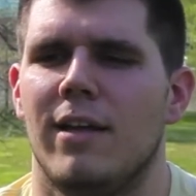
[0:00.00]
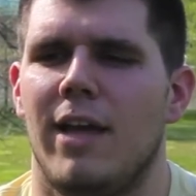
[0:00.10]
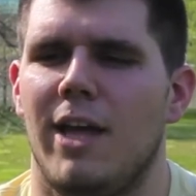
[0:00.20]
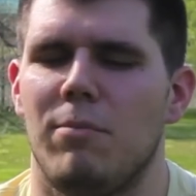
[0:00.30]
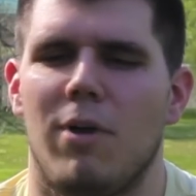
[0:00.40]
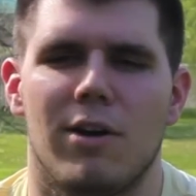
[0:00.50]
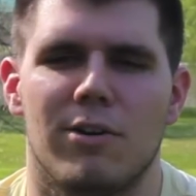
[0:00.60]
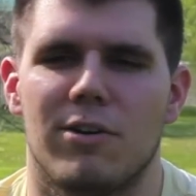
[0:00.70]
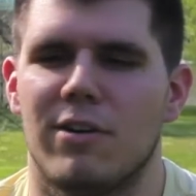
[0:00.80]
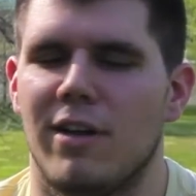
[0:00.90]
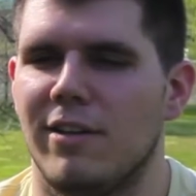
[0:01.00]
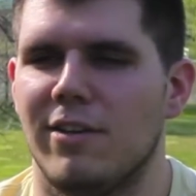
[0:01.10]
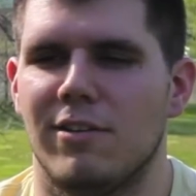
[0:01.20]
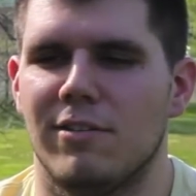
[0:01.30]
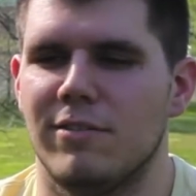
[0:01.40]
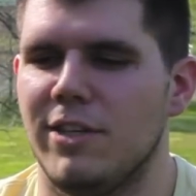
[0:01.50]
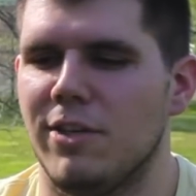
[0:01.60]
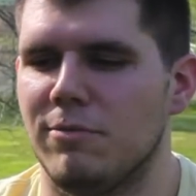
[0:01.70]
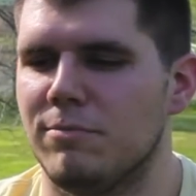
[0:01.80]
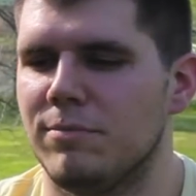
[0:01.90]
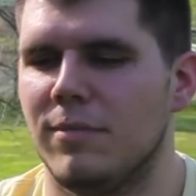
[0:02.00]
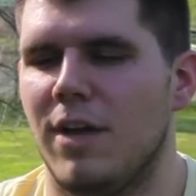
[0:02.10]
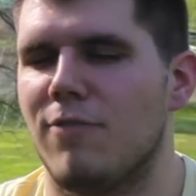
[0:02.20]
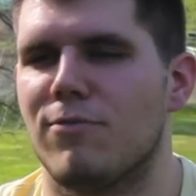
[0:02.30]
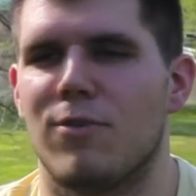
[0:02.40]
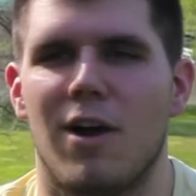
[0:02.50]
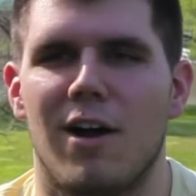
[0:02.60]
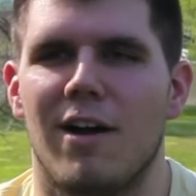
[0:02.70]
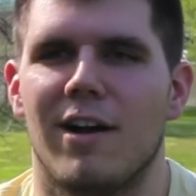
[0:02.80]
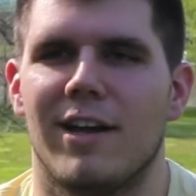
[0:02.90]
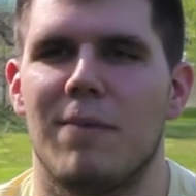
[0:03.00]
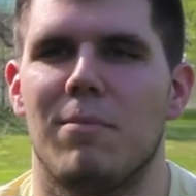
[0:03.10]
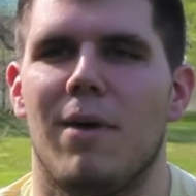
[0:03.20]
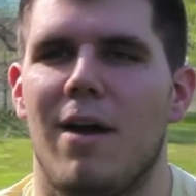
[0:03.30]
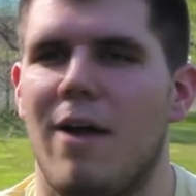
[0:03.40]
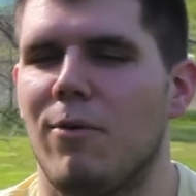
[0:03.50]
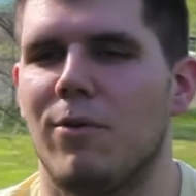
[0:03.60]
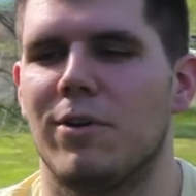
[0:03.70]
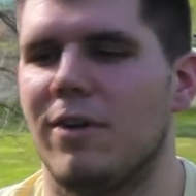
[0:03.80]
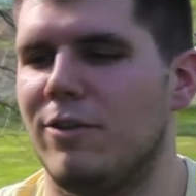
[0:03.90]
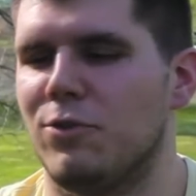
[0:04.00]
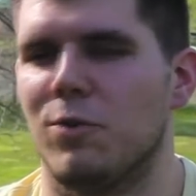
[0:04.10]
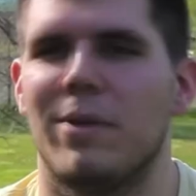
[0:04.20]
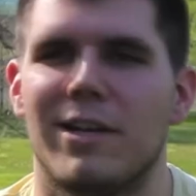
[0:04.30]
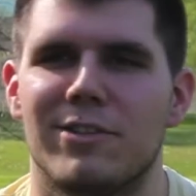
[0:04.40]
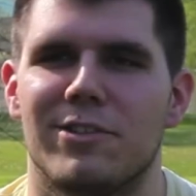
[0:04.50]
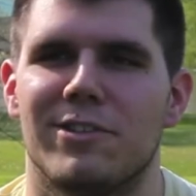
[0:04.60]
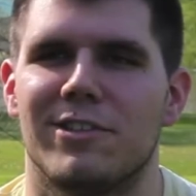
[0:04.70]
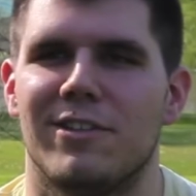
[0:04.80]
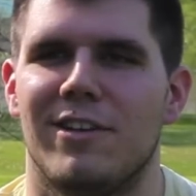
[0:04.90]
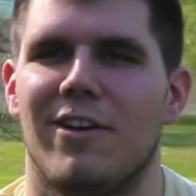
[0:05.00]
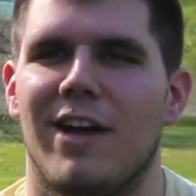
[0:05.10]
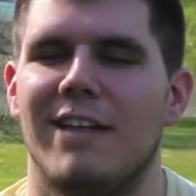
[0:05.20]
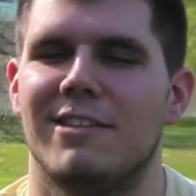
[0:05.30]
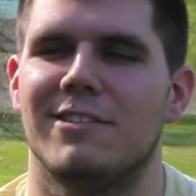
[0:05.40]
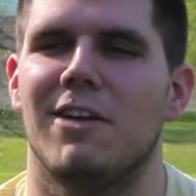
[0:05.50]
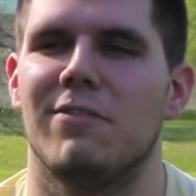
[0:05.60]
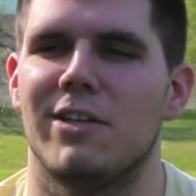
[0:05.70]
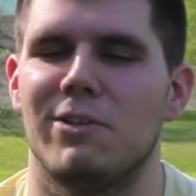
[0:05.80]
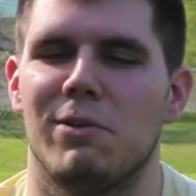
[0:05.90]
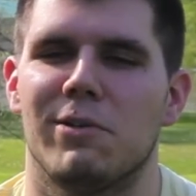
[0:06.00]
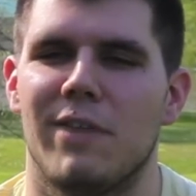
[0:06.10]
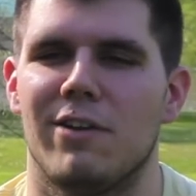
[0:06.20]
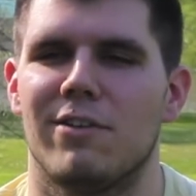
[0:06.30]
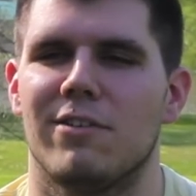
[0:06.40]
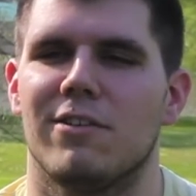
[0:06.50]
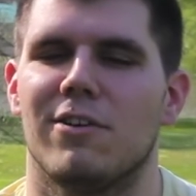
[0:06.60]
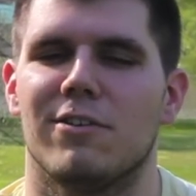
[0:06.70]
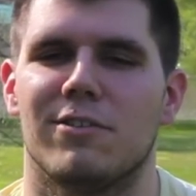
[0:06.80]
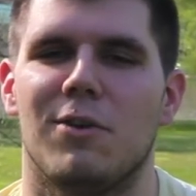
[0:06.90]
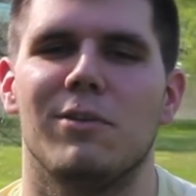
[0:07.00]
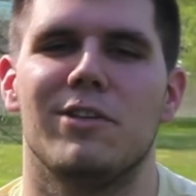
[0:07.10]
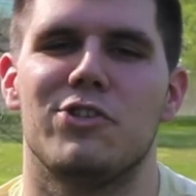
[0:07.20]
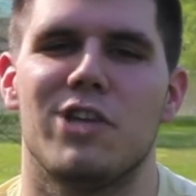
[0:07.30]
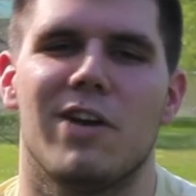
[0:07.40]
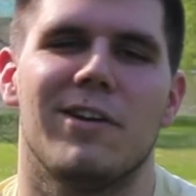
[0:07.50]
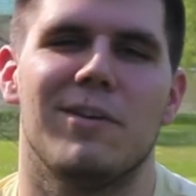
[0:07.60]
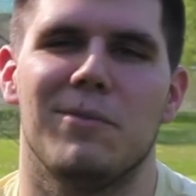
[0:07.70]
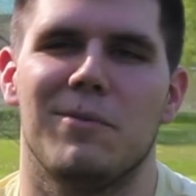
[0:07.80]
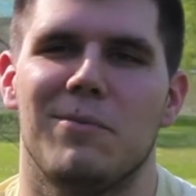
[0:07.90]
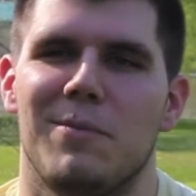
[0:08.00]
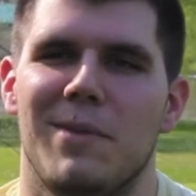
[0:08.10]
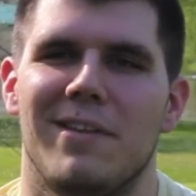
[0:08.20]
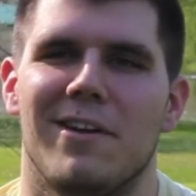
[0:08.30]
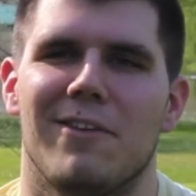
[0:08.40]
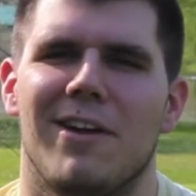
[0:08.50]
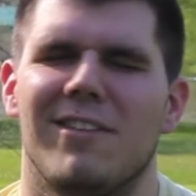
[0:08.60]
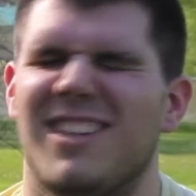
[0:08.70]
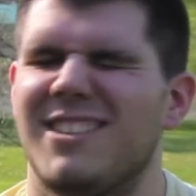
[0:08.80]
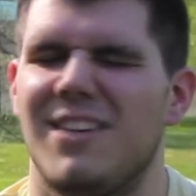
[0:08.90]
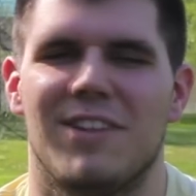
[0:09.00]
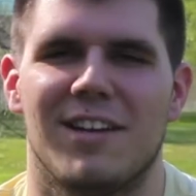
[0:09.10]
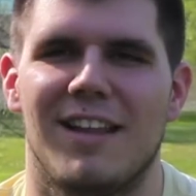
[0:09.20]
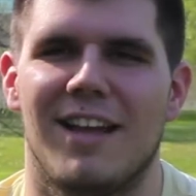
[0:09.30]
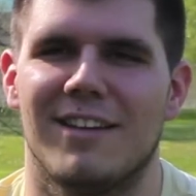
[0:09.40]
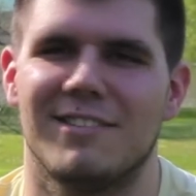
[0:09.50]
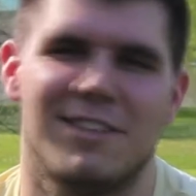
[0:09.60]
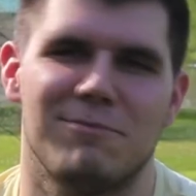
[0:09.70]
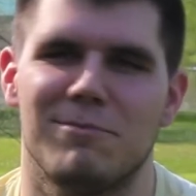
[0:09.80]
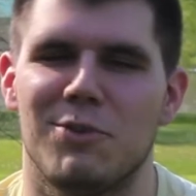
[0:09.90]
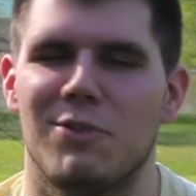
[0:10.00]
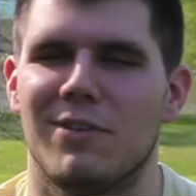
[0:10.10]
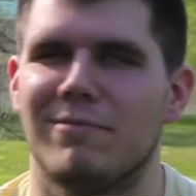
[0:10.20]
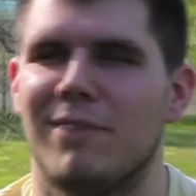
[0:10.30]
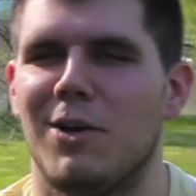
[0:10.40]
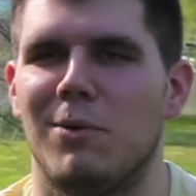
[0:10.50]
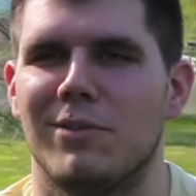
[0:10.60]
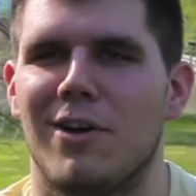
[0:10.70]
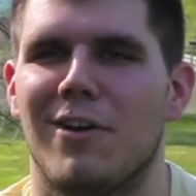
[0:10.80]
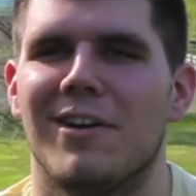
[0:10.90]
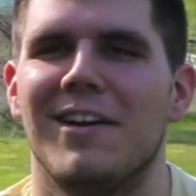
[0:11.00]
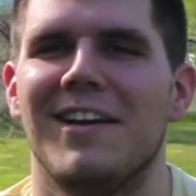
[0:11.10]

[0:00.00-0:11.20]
had bought her a little, you know, a frog, and I drew her pictures and then all kinds of stuff, and I told her that her golden chariot would be there around like 7 o'clock, because I drove a gold car.